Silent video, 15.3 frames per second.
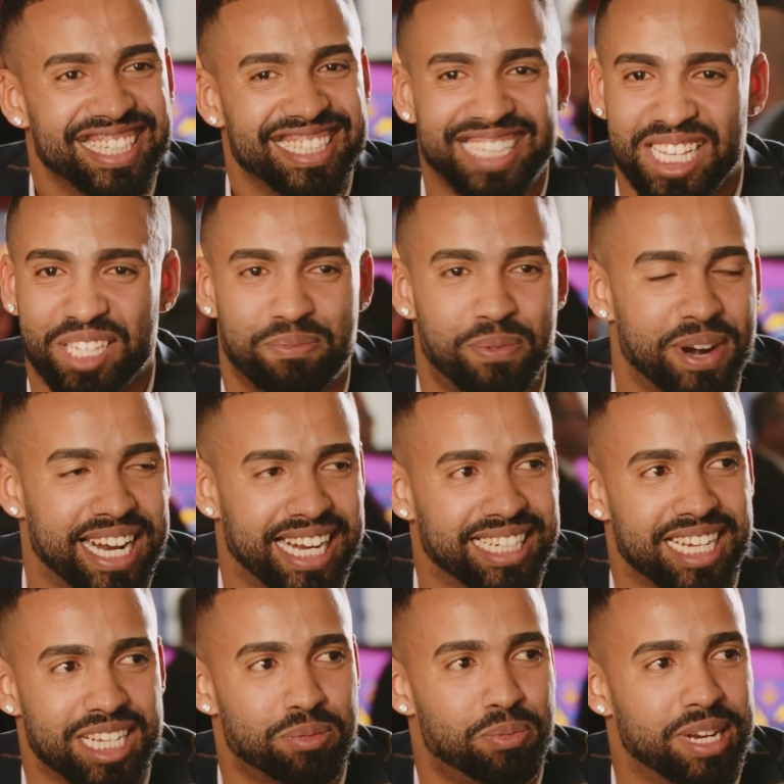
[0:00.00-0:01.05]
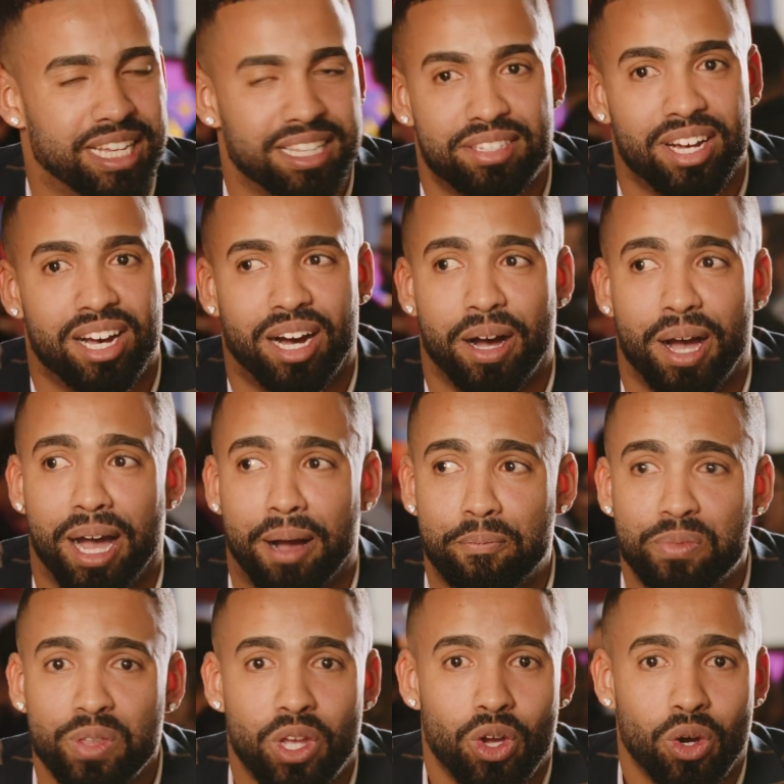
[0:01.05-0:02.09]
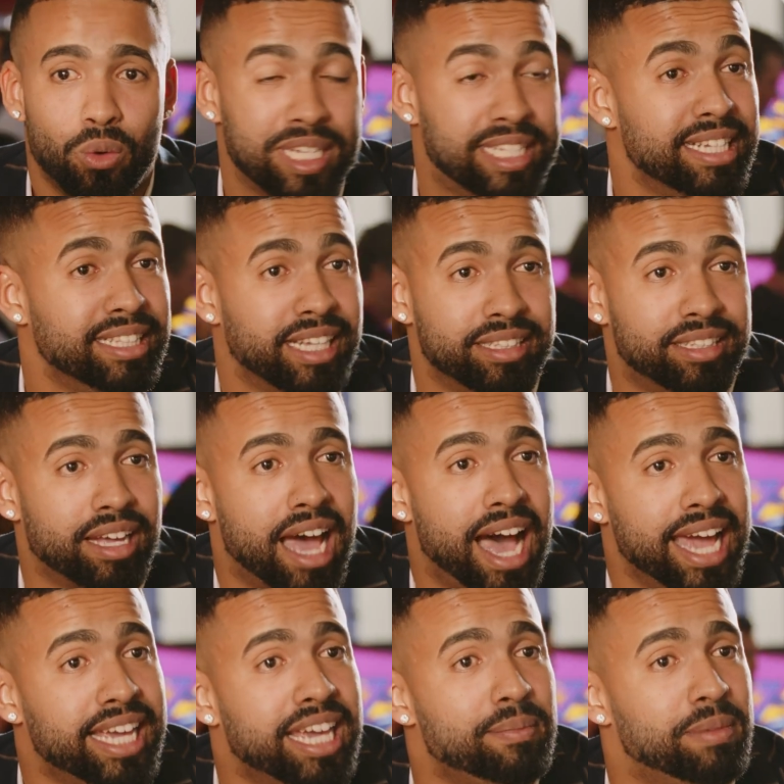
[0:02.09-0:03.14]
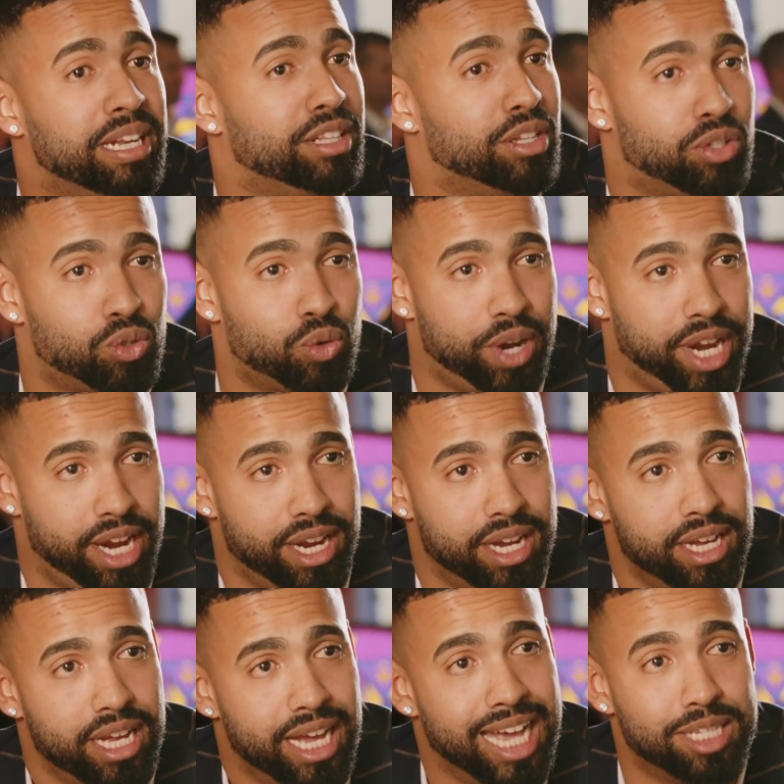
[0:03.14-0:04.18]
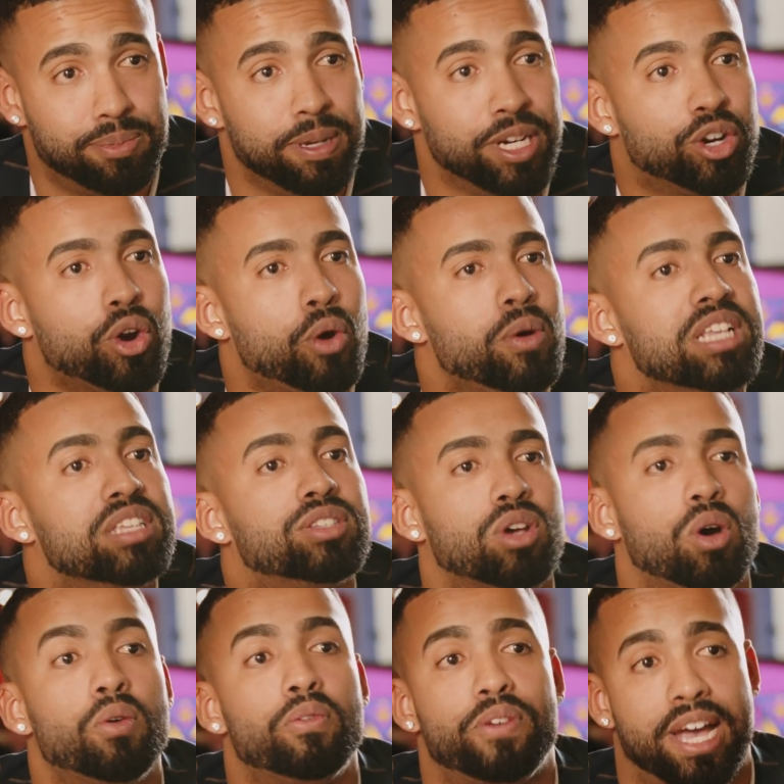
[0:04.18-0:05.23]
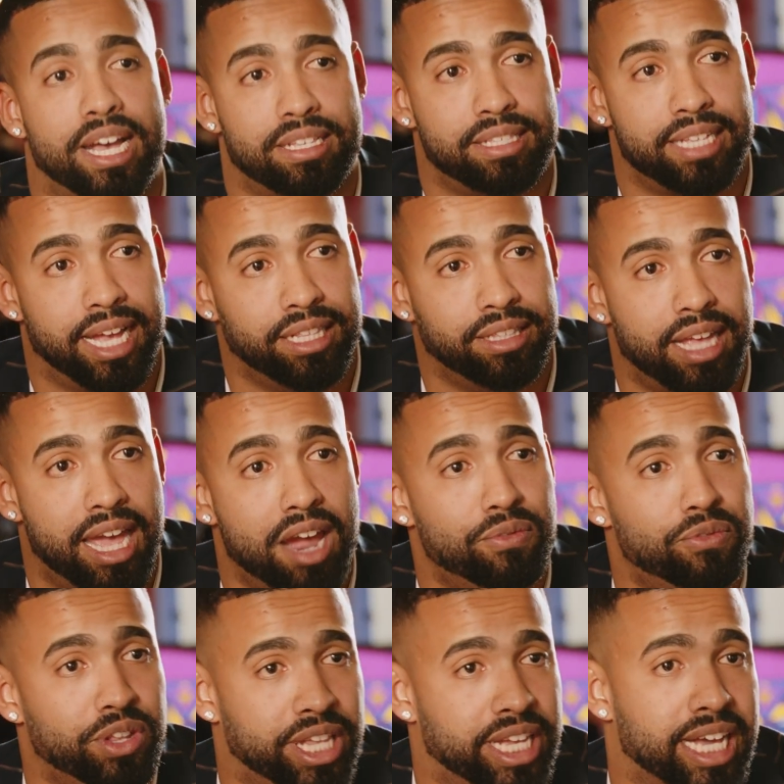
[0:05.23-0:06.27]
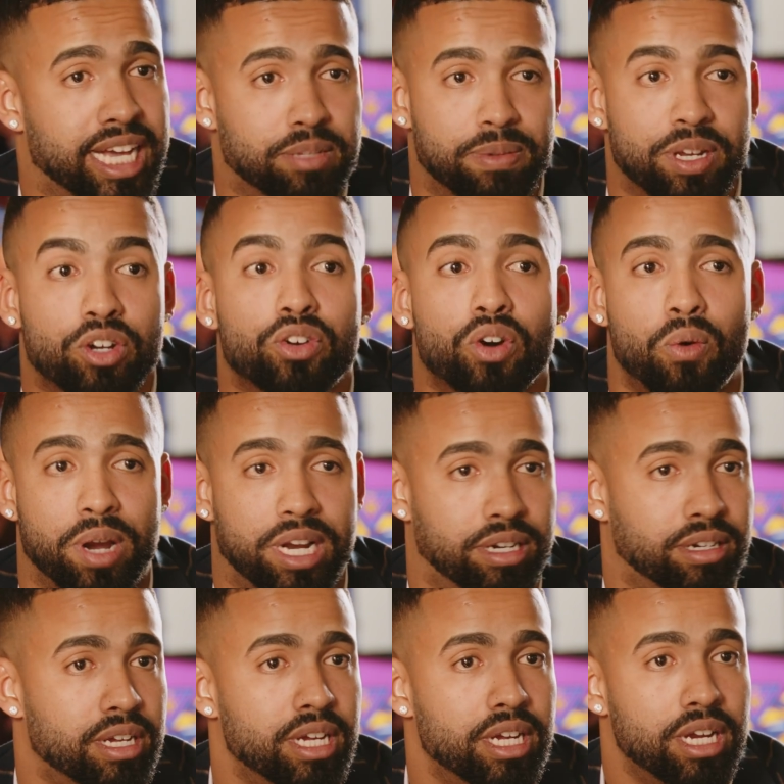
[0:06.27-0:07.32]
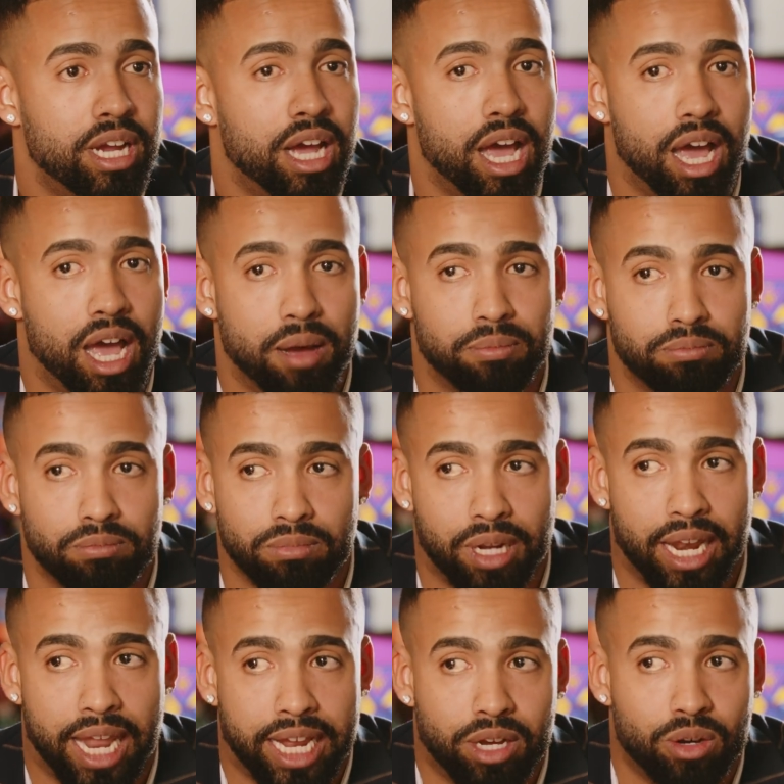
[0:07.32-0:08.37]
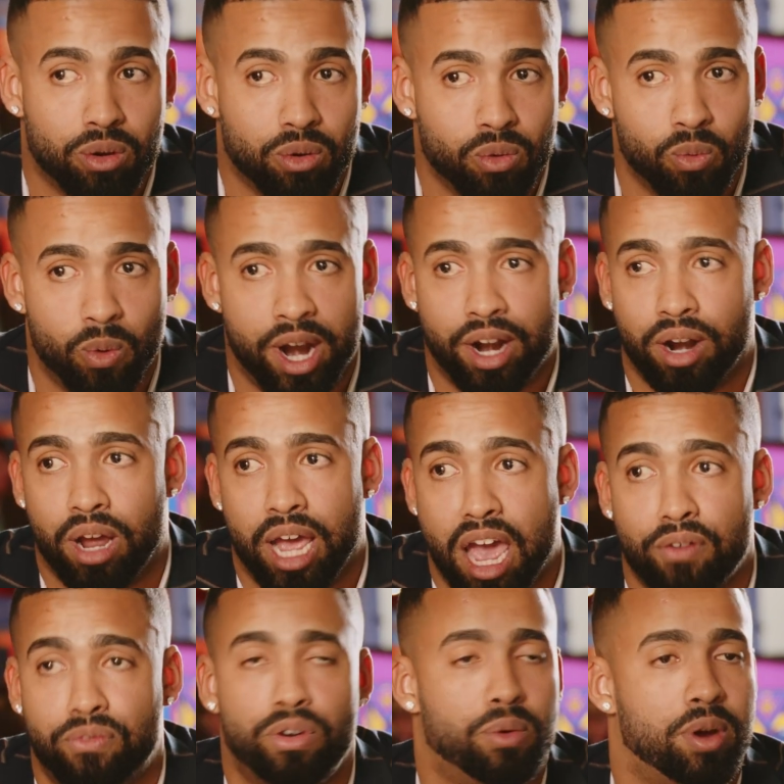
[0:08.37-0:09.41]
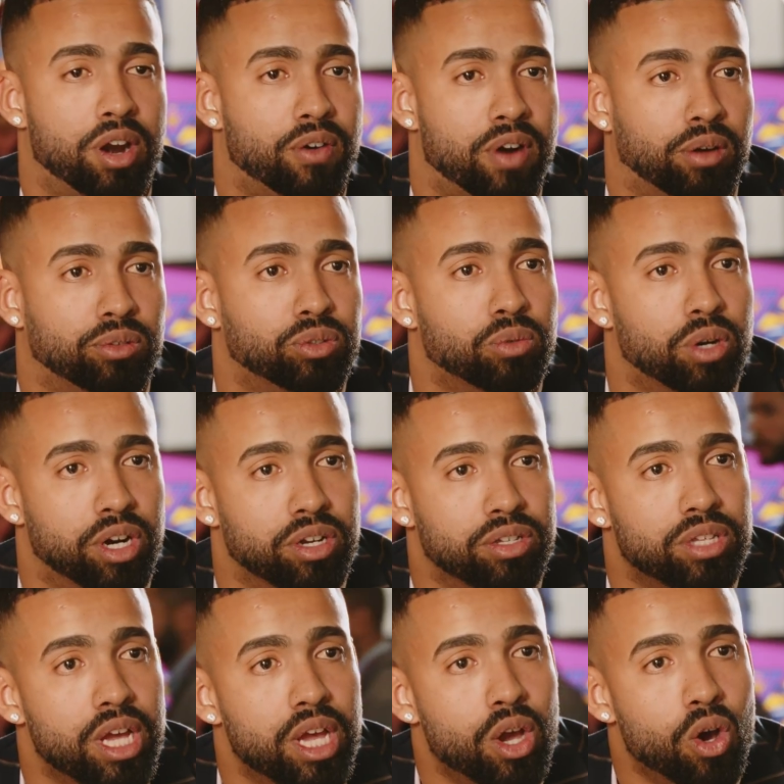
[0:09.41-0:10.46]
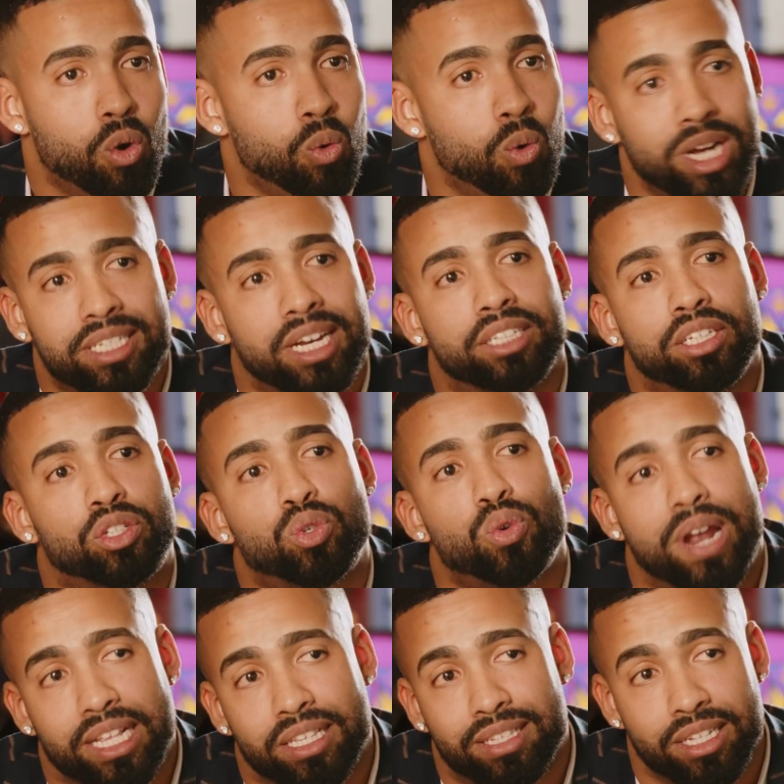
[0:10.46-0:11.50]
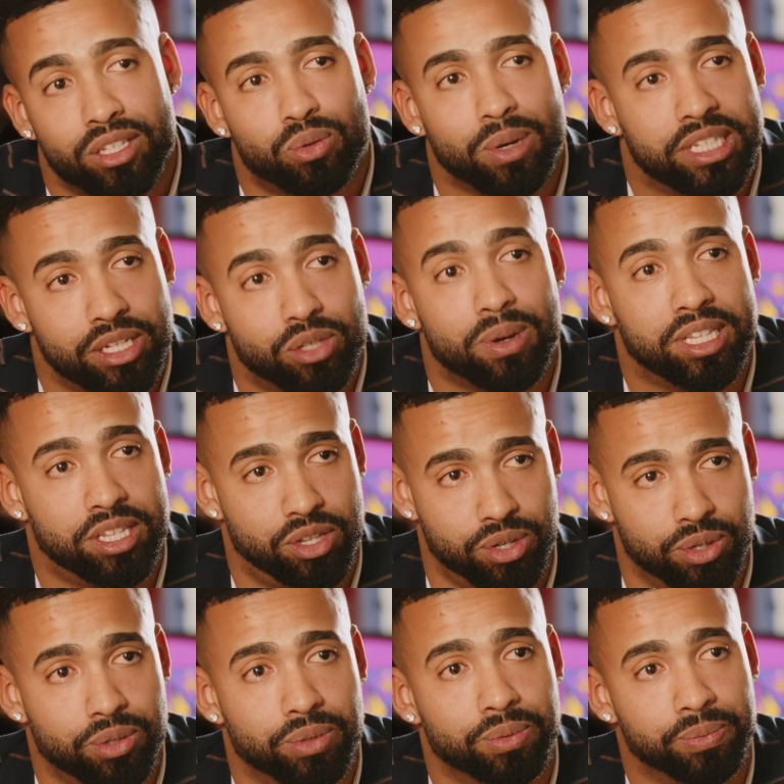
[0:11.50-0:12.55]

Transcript: That's brilliant. So we've seen that the iGaming industry has been growing so fast, and everything has been growing everywhere around the world. What are the trends in 2022?